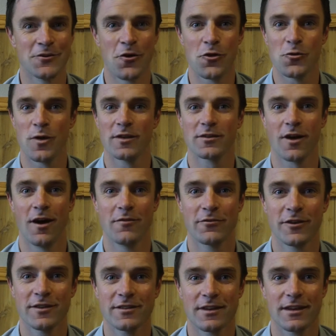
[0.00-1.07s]
Northwest
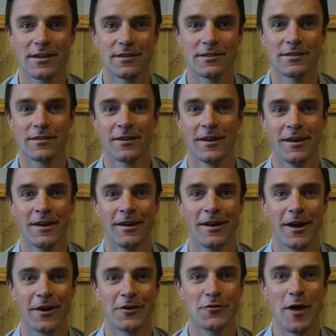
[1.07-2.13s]
Conference is
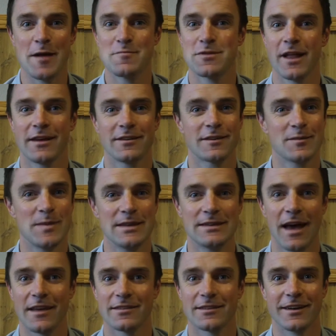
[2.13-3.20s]
a great place to be
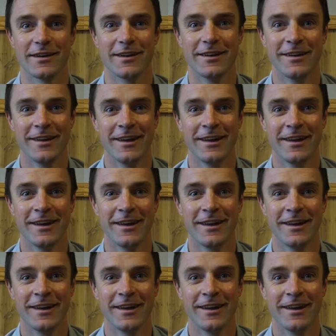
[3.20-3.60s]
tested.